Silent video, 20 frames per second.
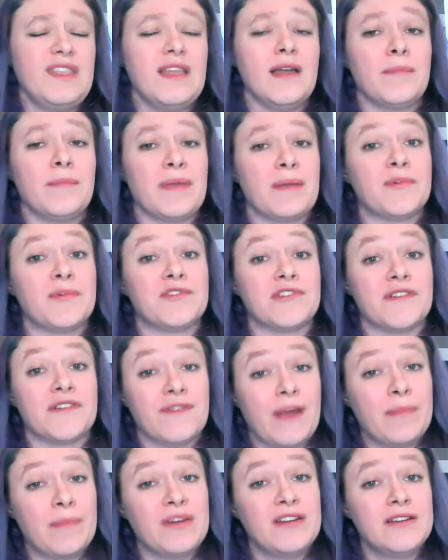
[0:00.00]
bit more
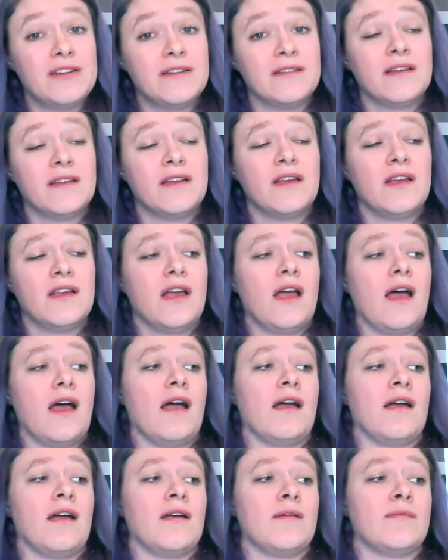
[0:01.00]
effeminate,
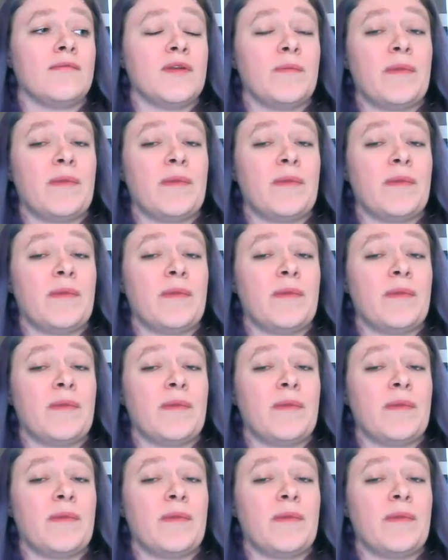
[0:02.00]
a